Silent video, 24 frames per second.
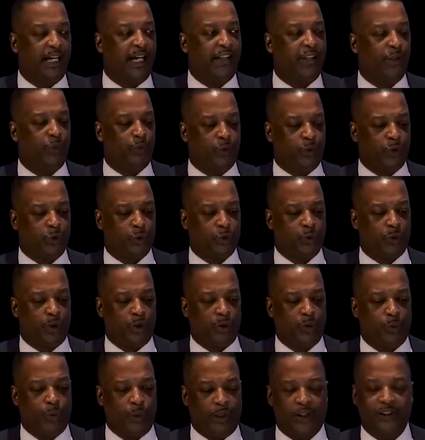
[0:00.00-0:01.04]
at the
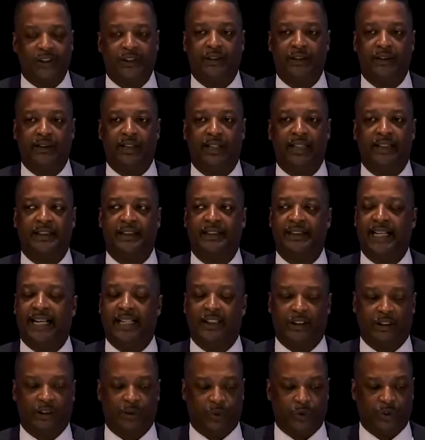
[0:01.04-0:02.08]
Woodrow Wilson
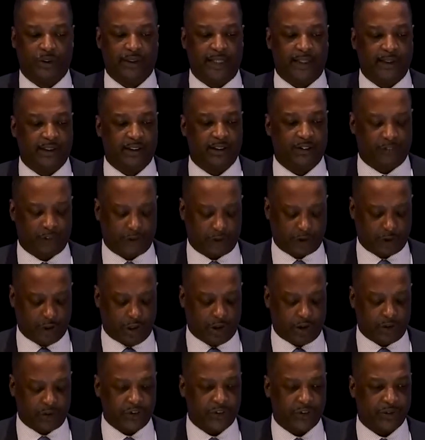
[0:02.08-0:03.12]
International Center for
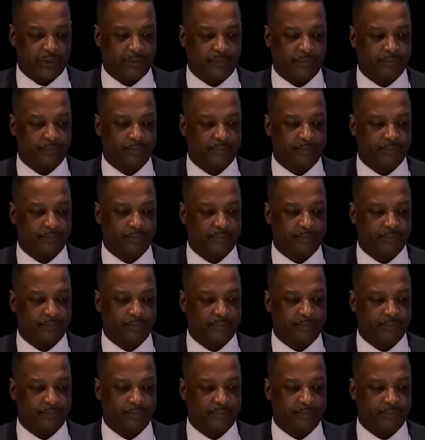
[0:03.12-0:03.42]
Scholars,